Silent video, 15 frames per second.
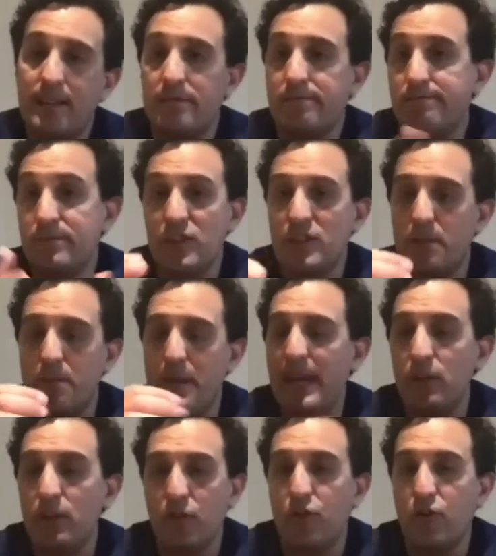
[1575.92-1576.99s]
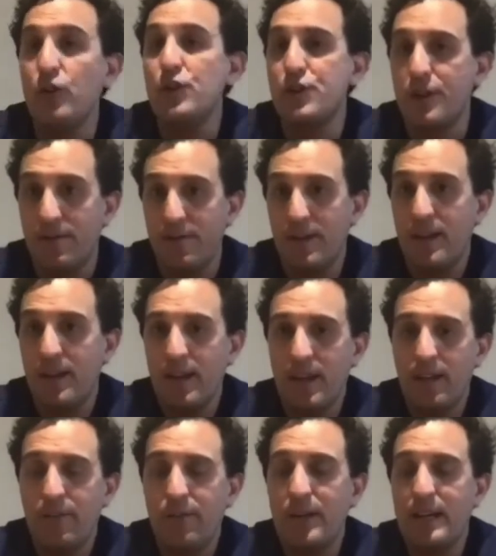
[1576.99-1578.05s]
just a manual suture
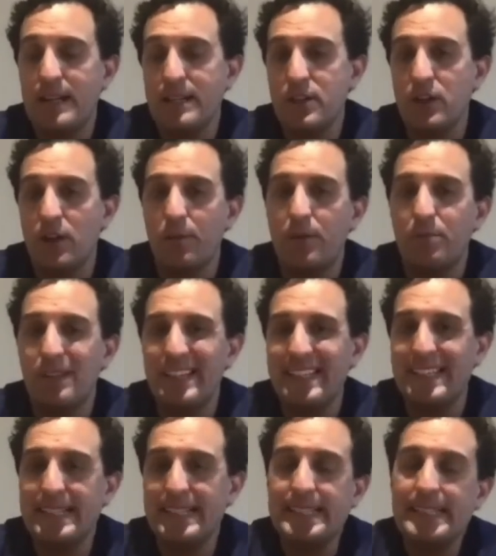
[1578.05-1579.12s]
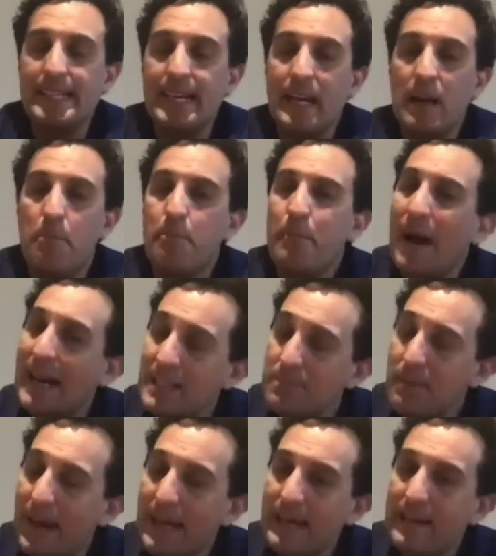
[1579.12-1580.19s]
if you can't stop the bleeding.
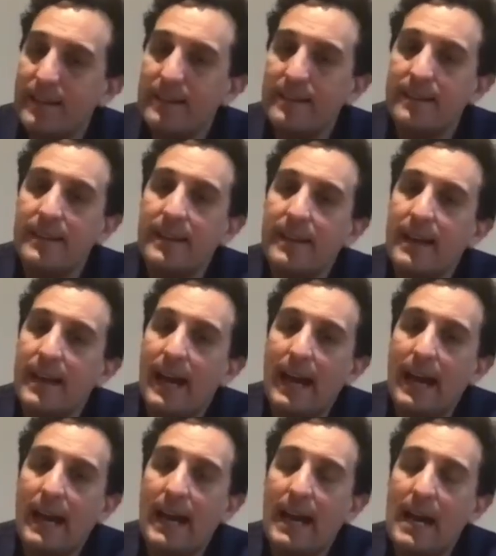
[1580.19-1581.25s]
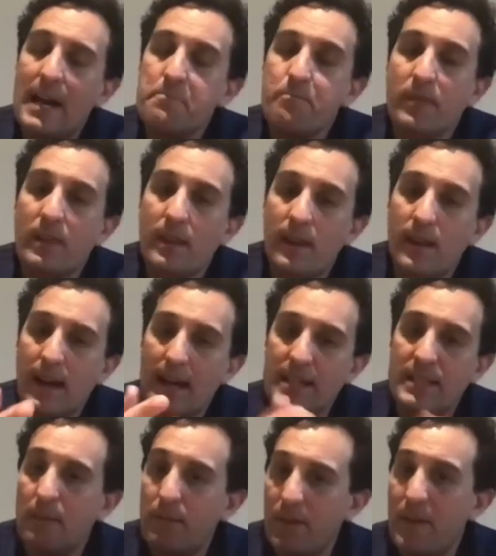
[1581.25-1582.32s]
Pacemakers are
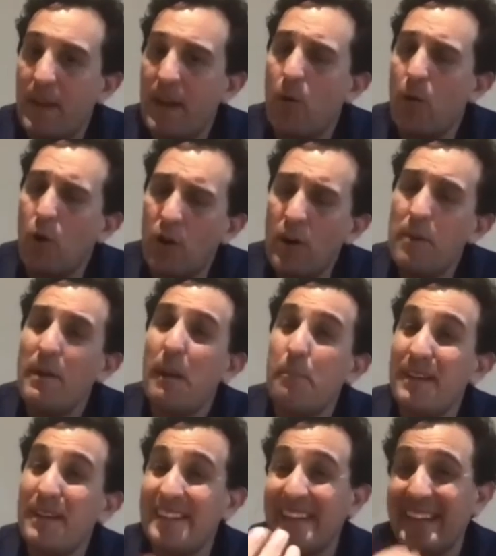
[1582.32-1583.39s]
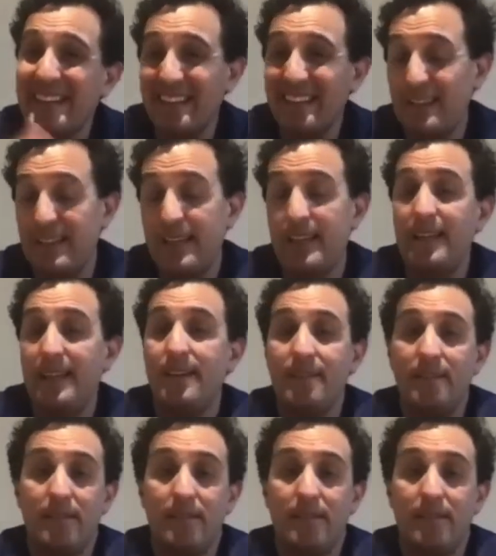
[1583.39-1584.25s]
something that I worry about, particularly in